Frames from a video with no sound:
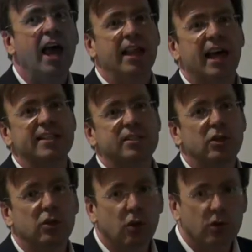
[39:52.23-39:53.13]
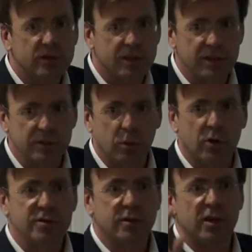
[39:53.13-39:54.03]
that's nonsense
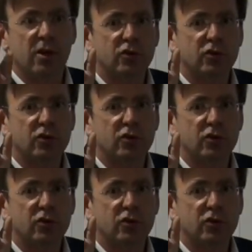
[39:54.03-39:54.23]
because there are